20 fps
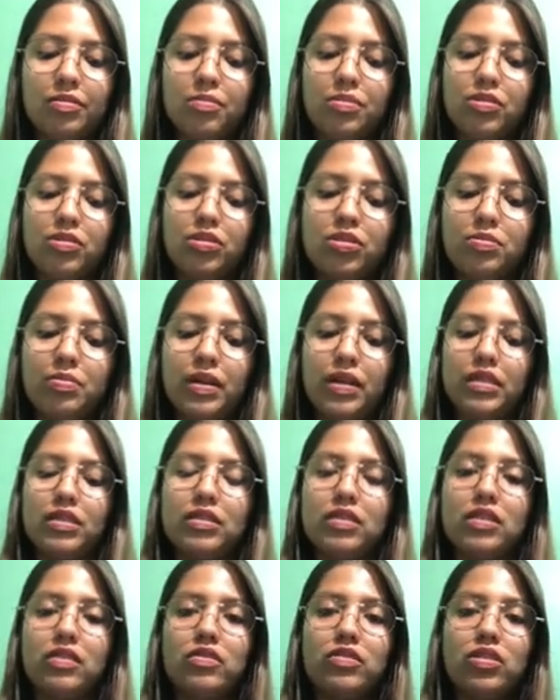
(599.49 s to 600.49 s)

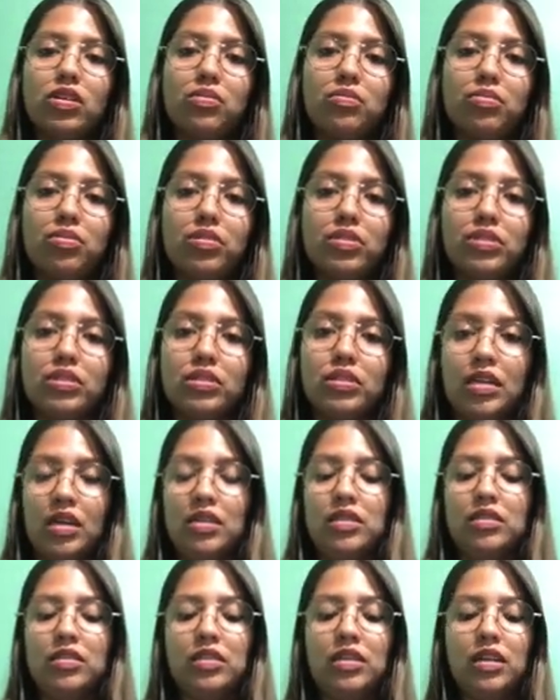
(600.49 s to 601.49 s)
perspectives on
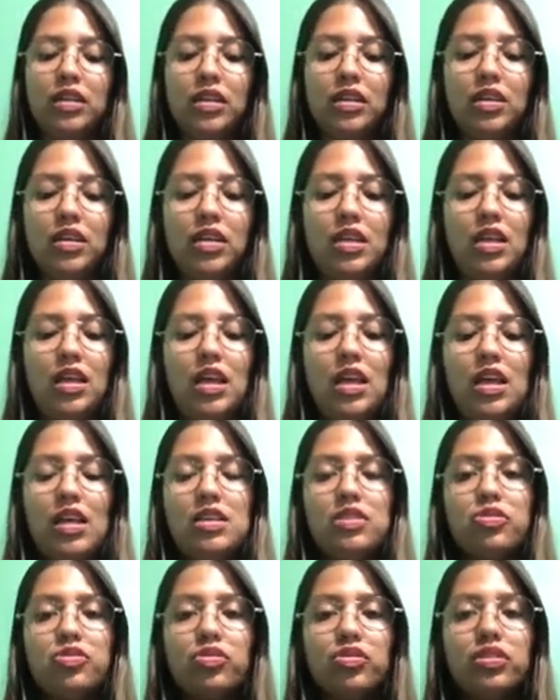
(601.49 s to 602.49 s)
personality.
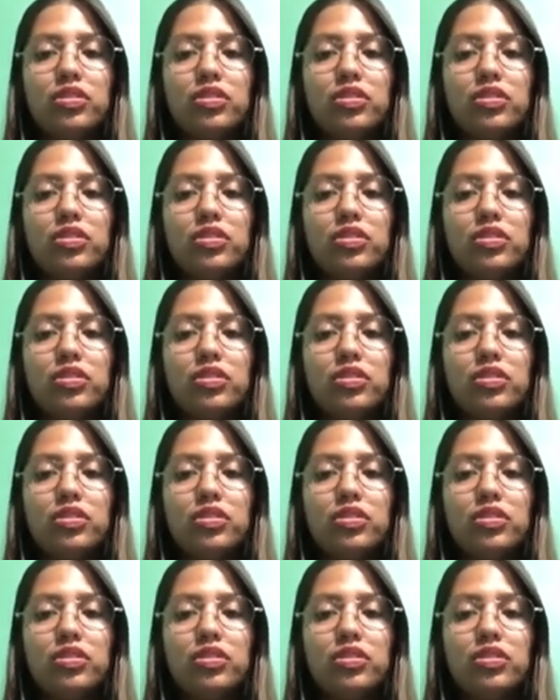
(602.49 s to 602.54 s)
So